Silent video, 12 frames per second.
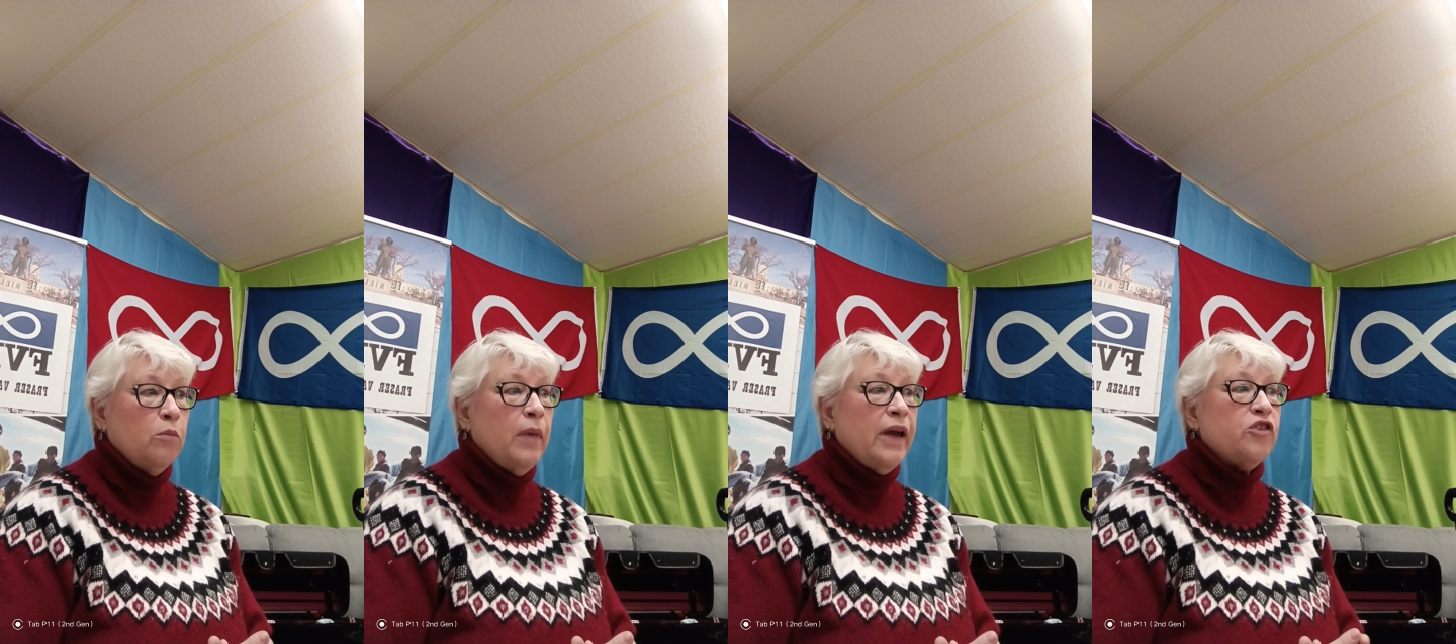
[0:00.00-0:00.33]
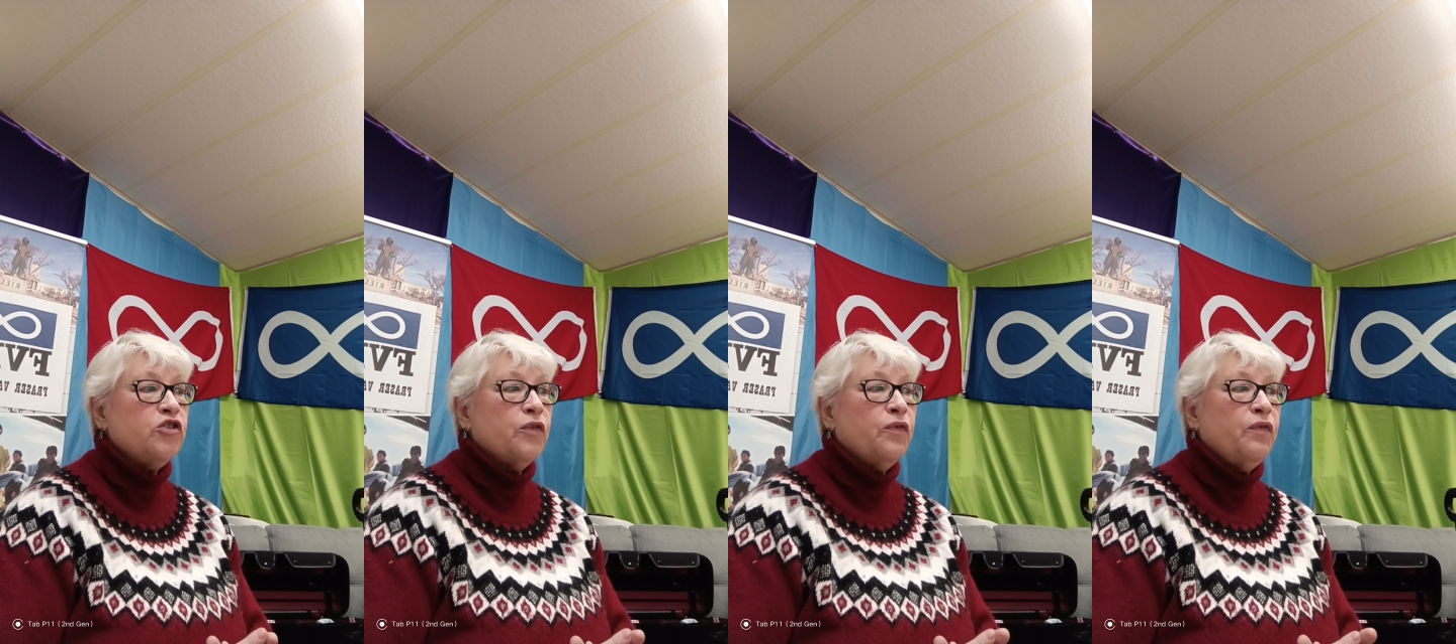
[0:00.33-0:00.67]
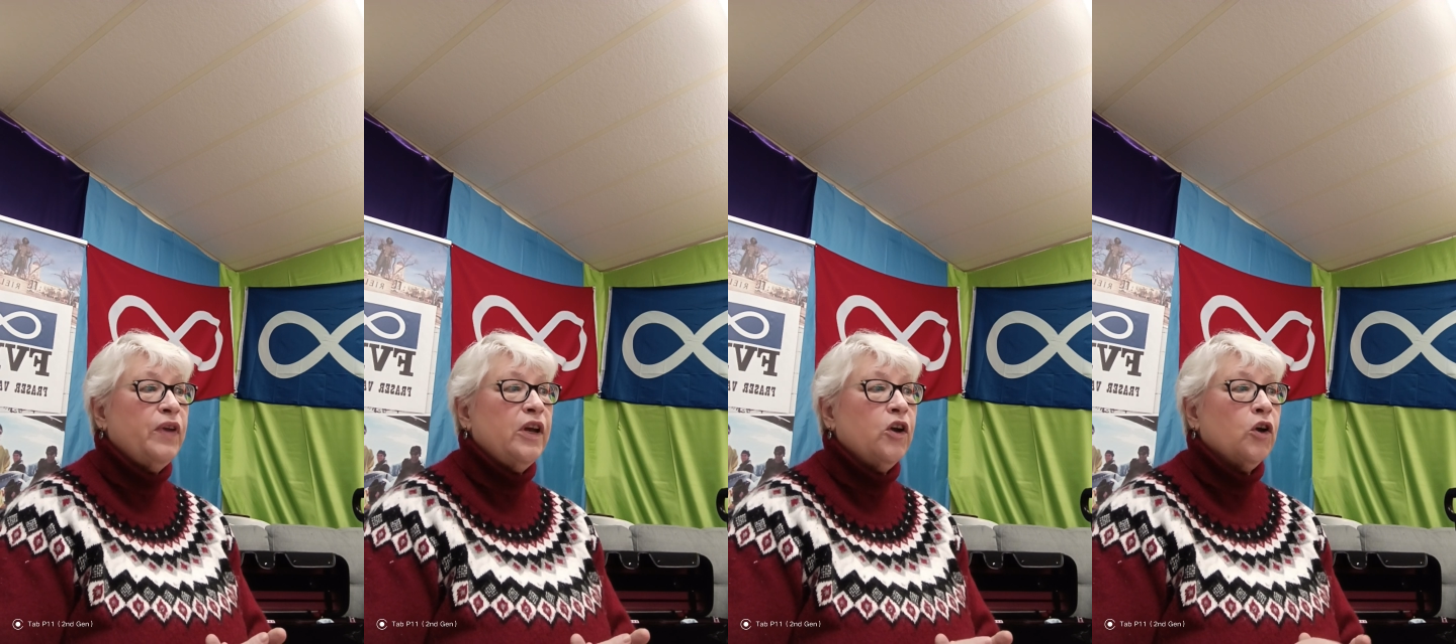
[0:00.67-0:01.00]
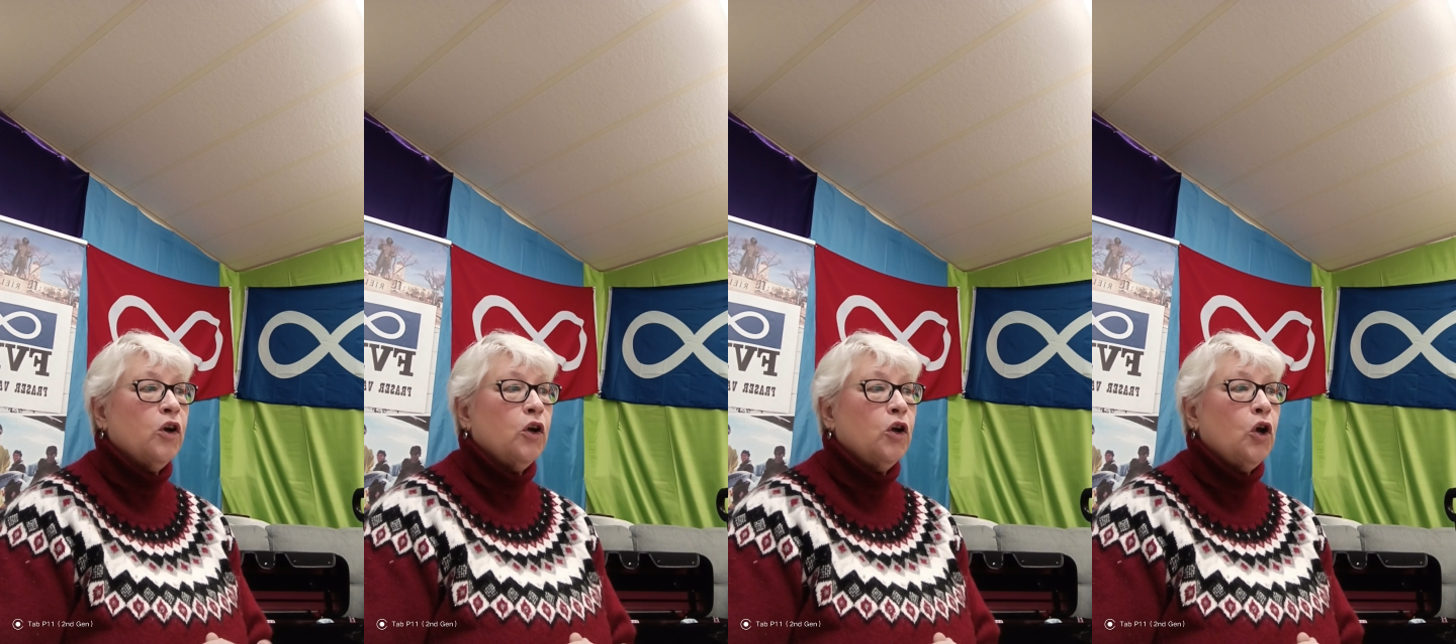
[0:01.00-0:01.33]
makes your
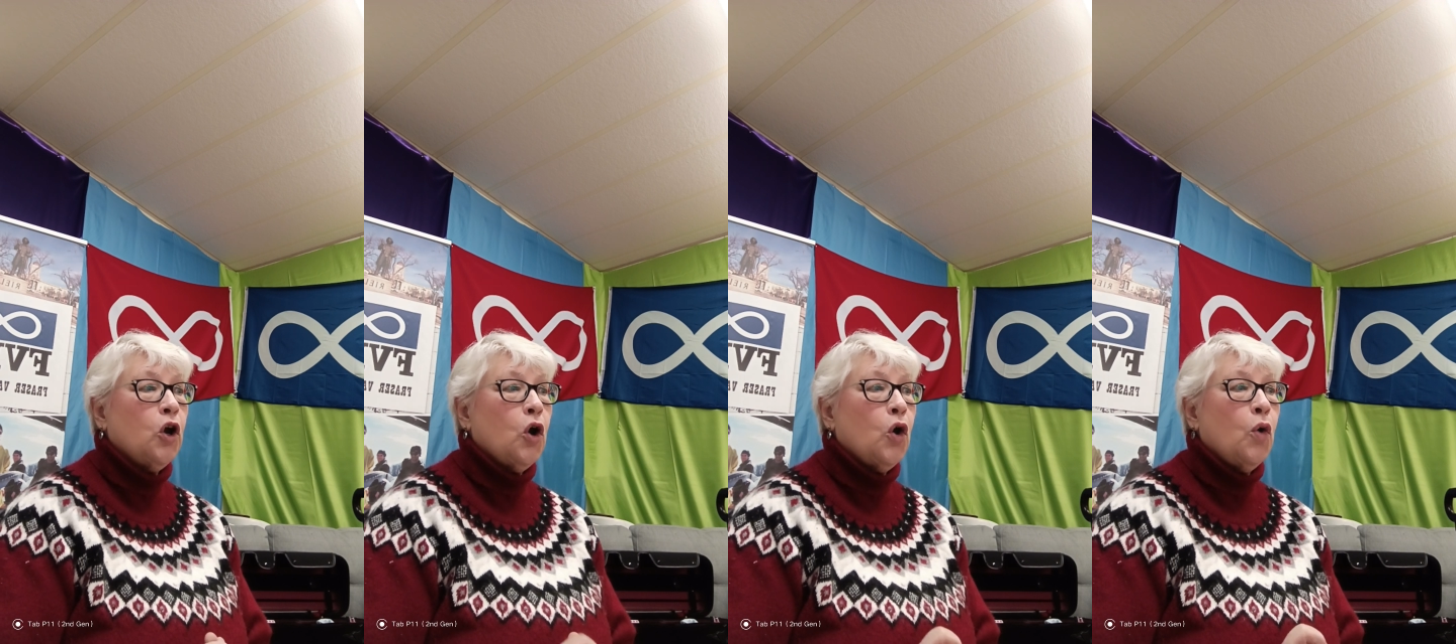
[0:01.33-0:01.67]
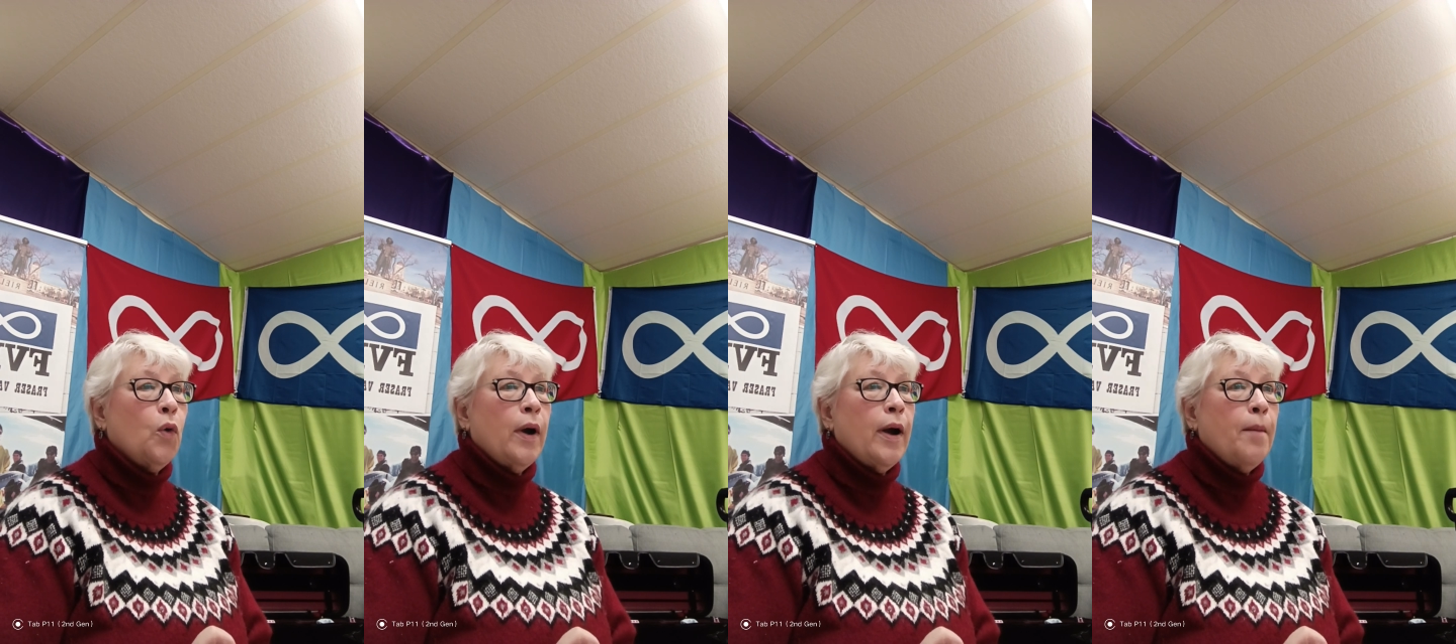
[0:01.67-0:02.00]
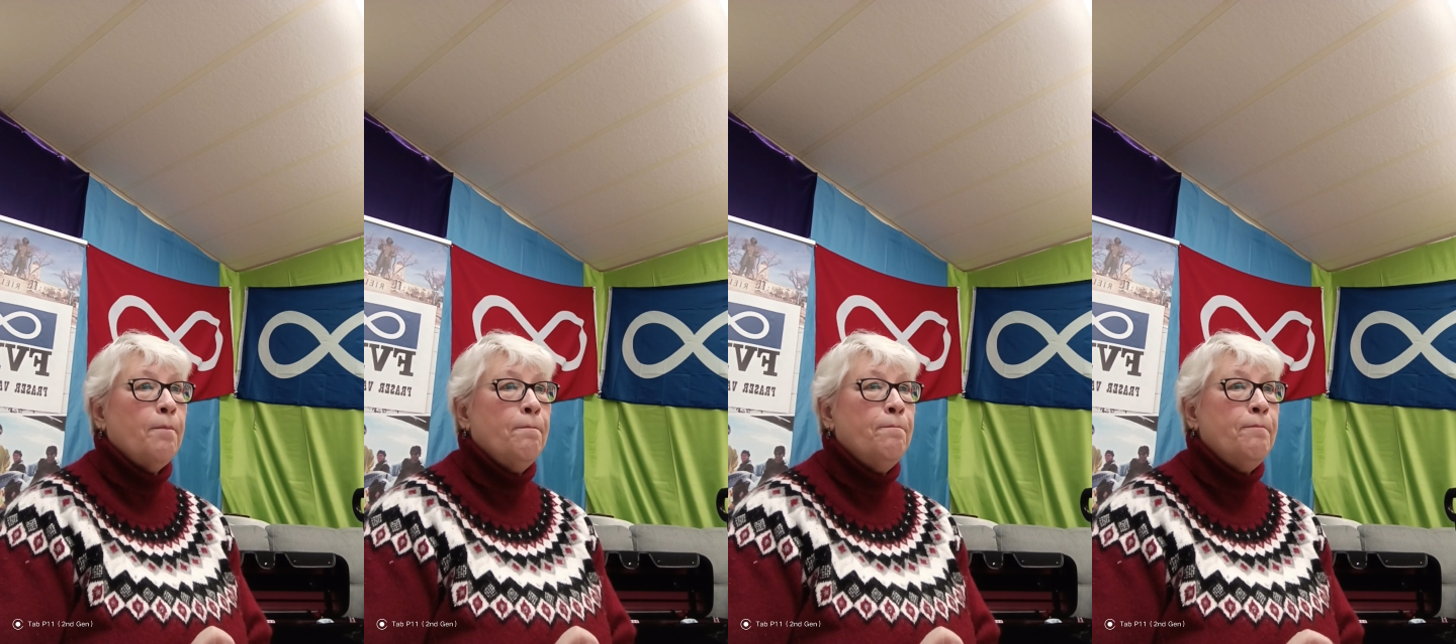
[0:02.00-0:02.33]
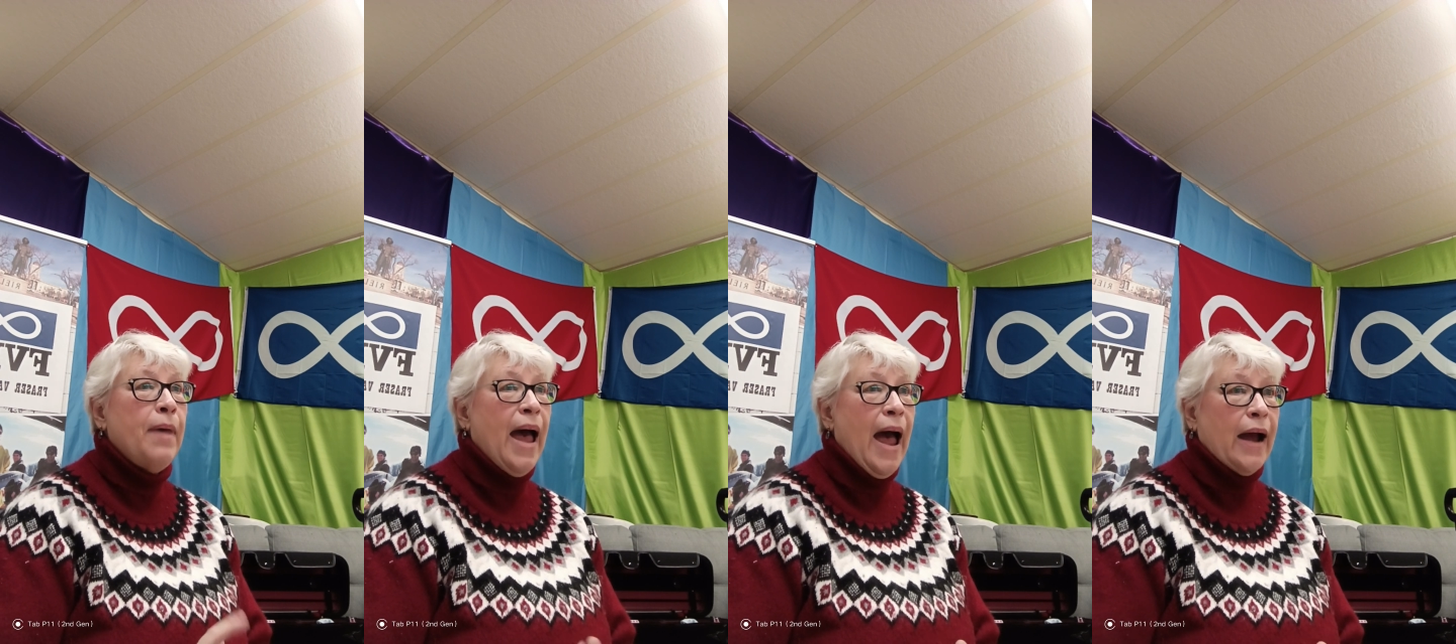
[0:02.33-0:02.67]
finger go
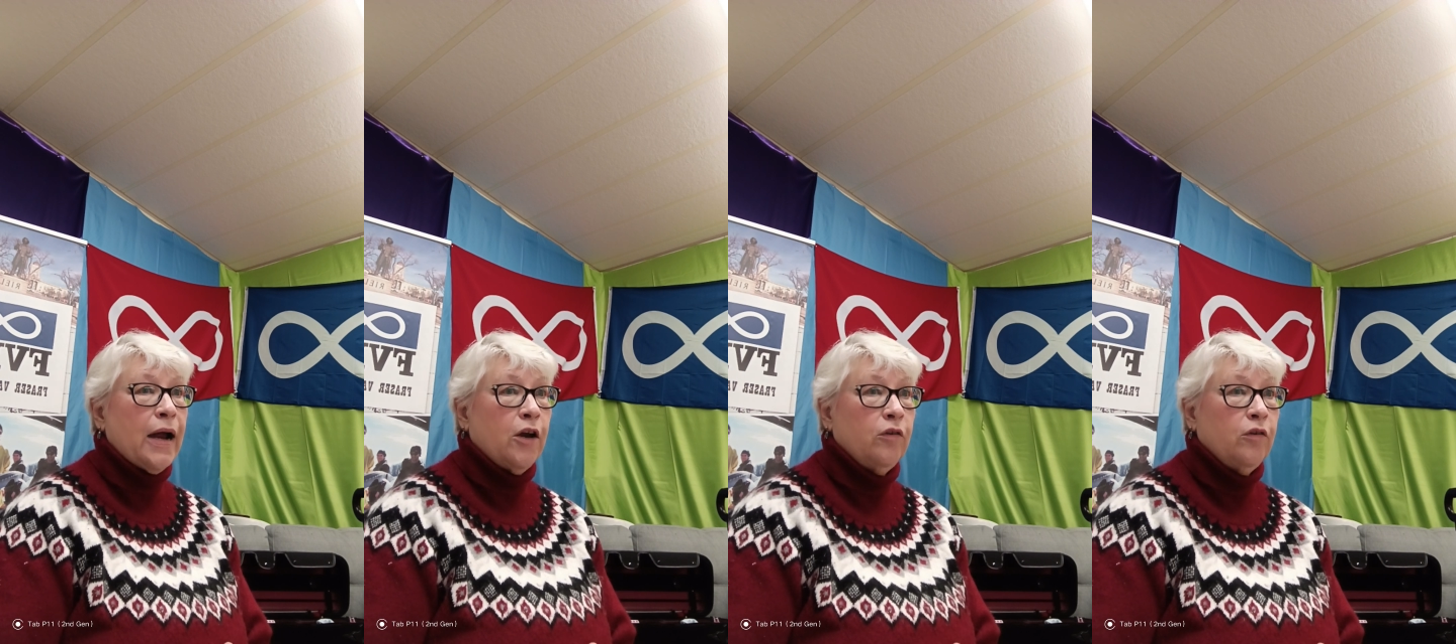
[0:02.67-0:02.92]
back.